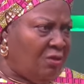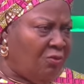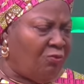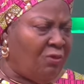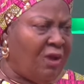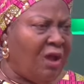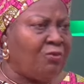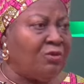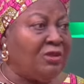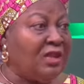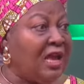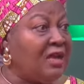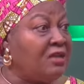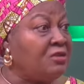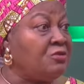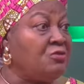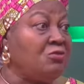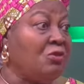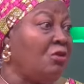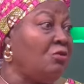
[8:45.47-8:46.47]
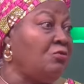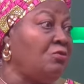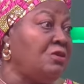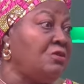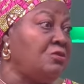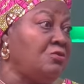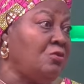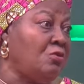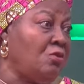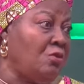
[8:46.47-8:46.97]
Why will ASUU always
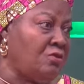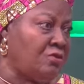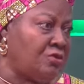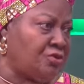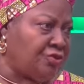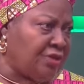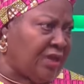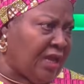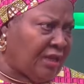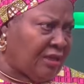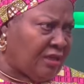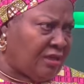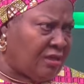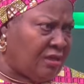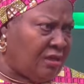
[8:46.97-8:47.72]
go on strike?